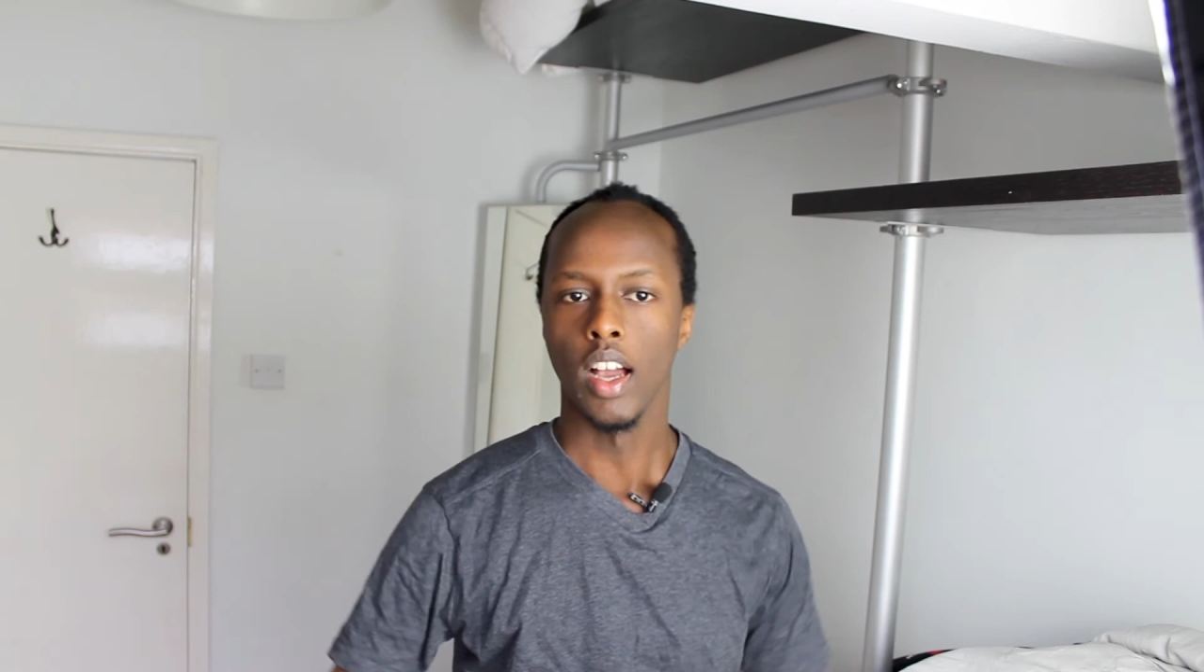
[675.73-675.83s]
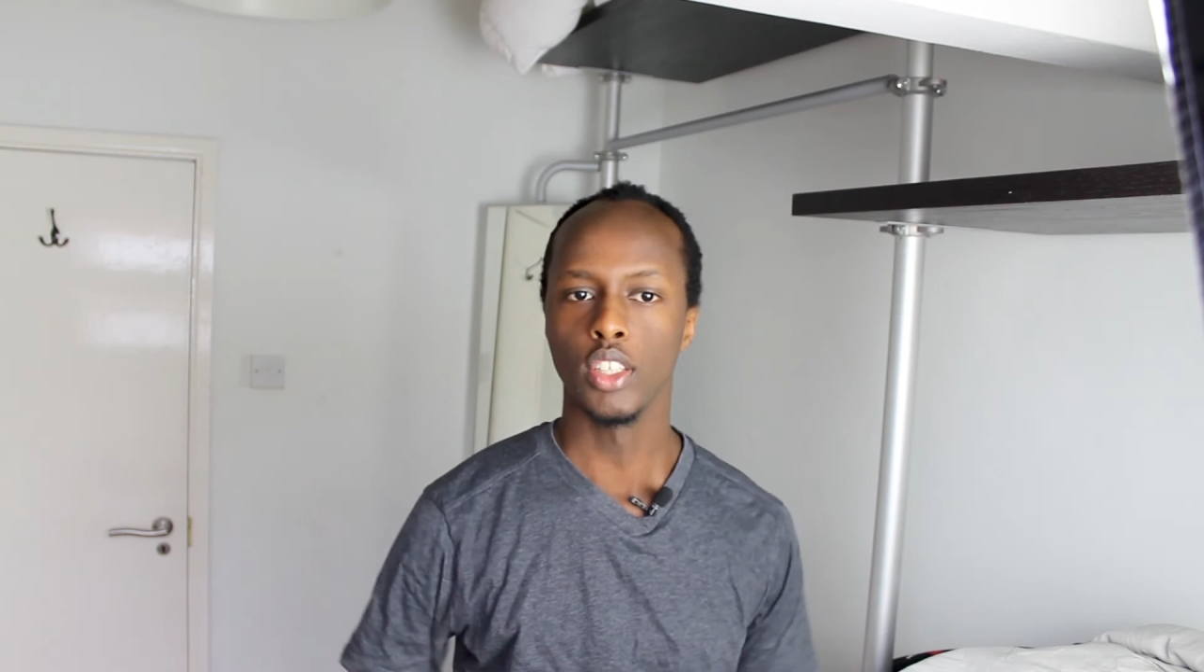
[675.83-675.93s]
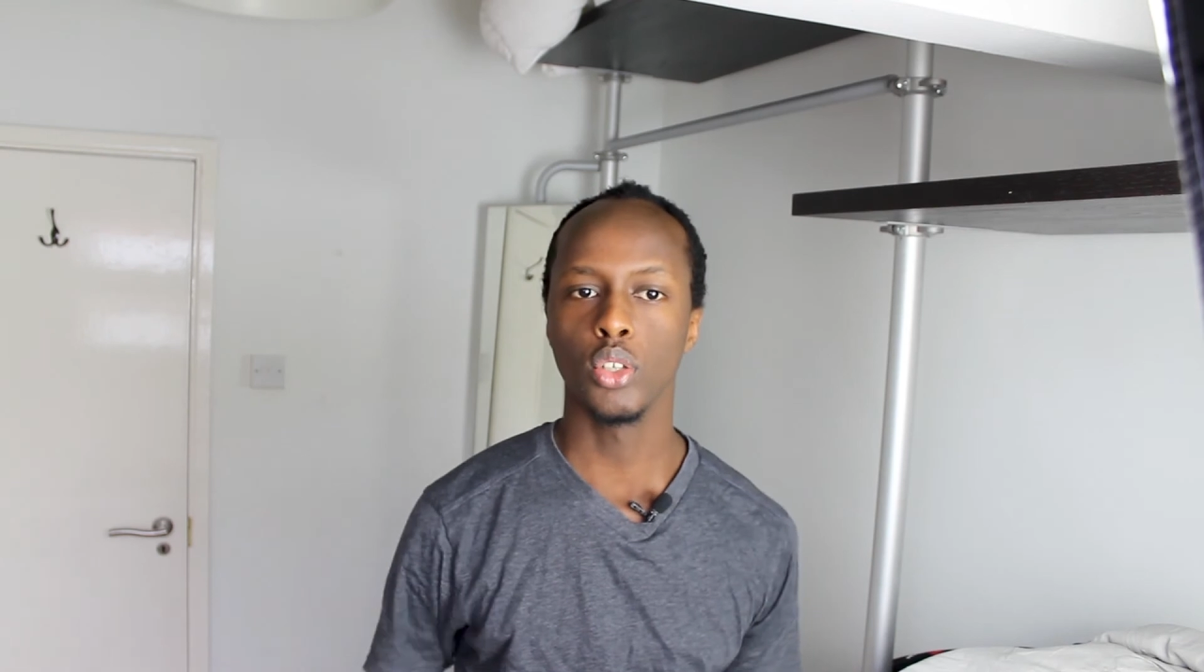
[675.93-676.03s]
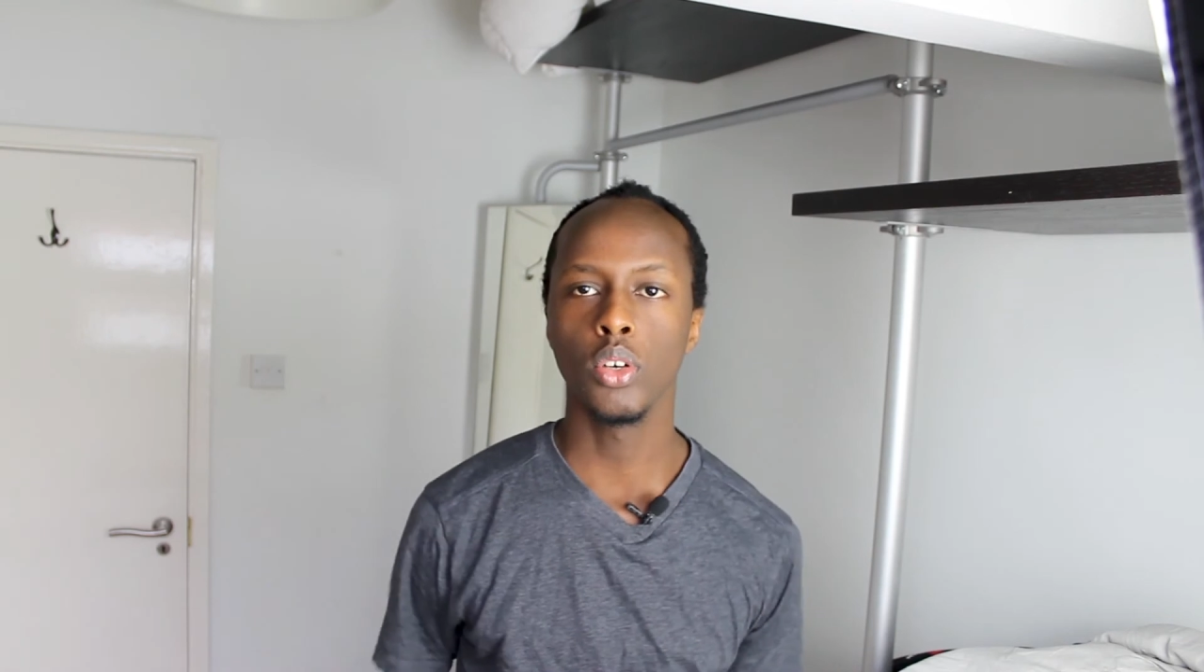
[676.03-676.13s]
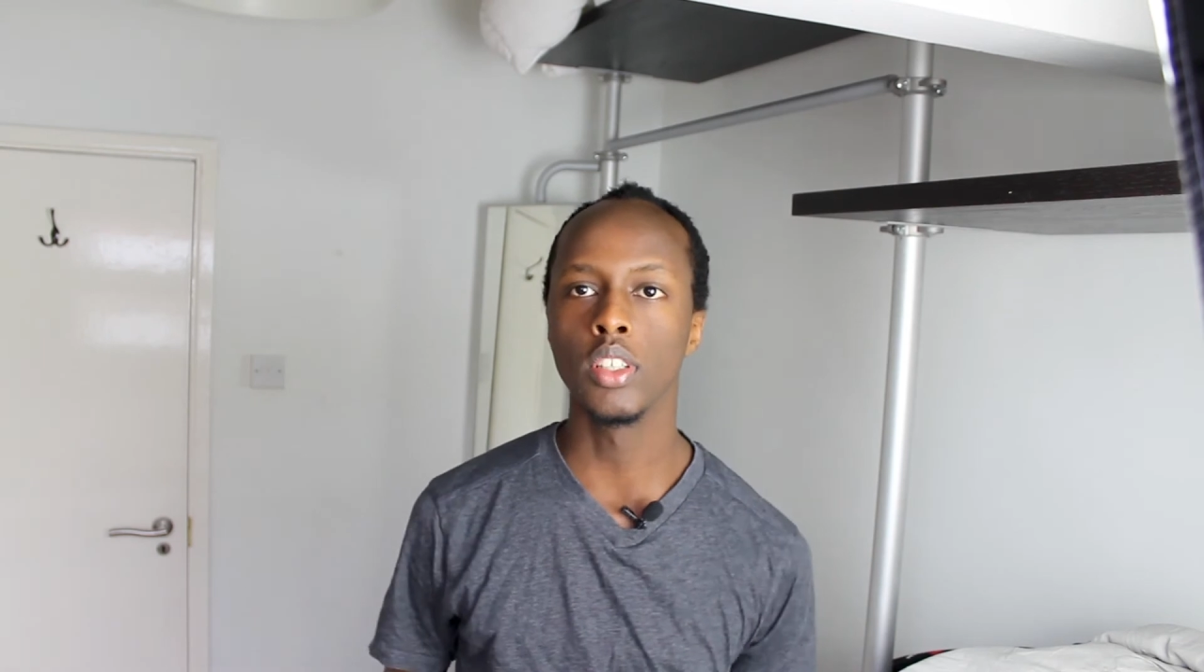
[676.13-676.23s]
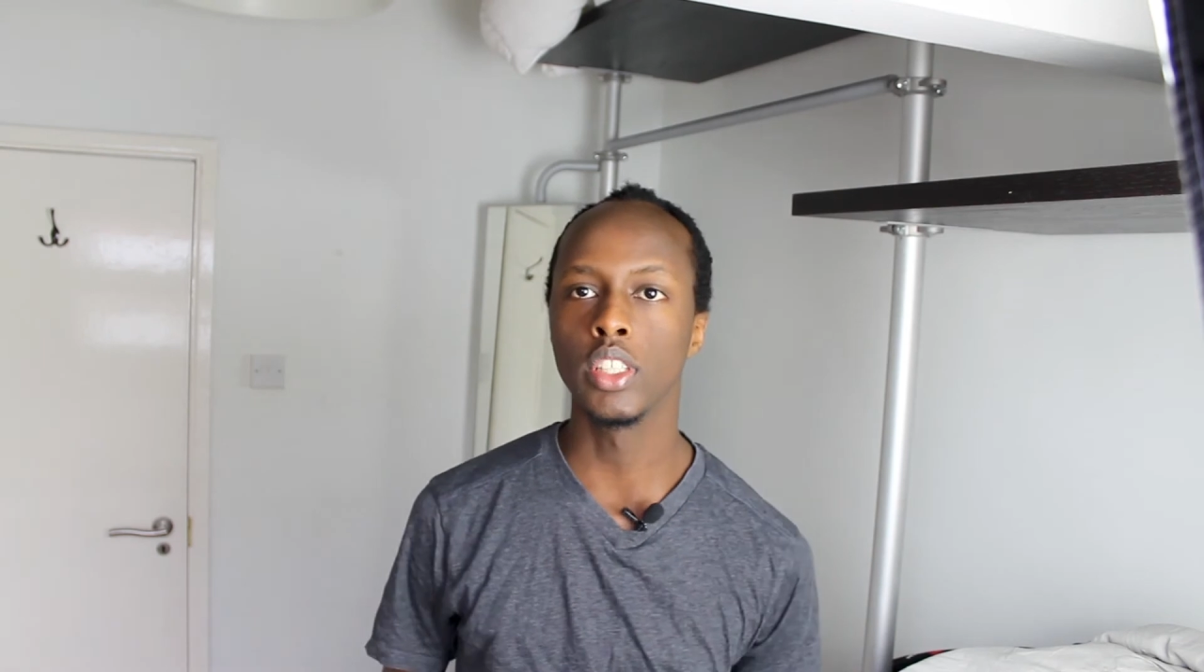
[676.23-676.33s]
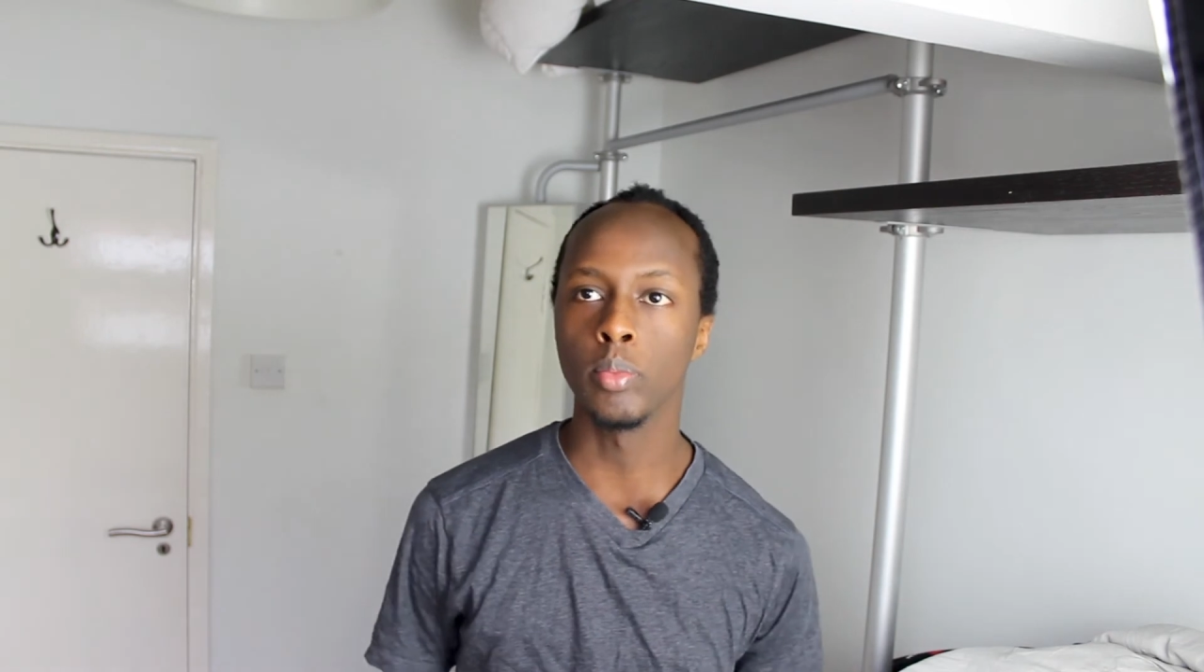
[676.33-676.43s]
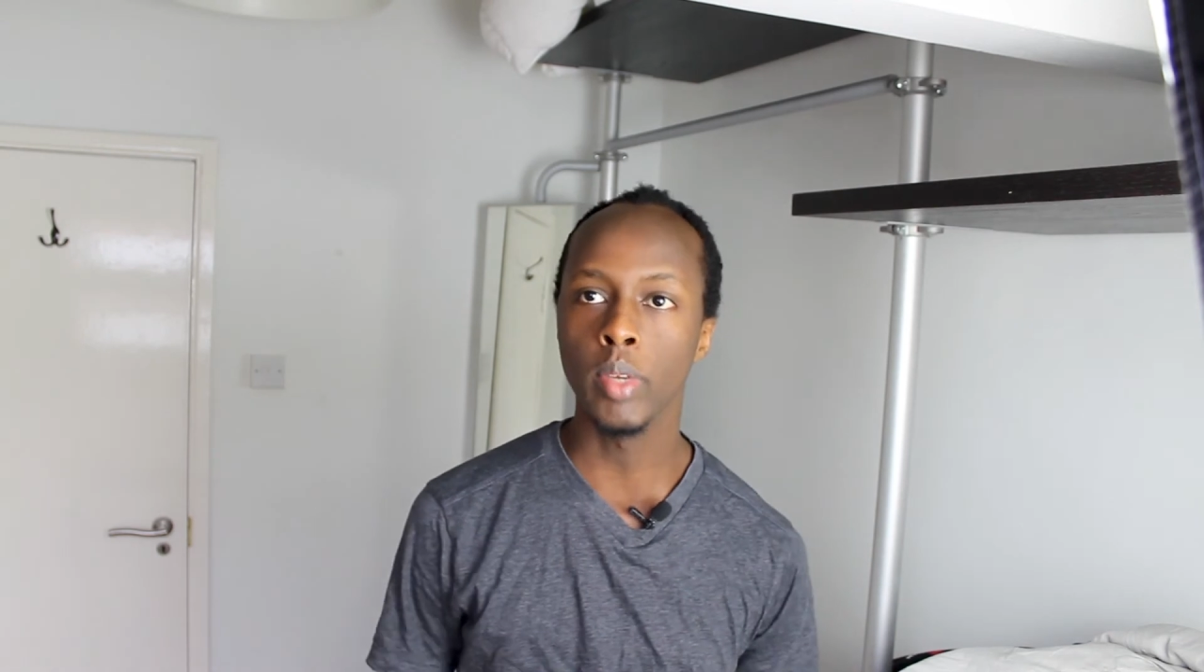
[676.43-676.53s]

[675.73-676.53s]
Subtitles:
and you're going to just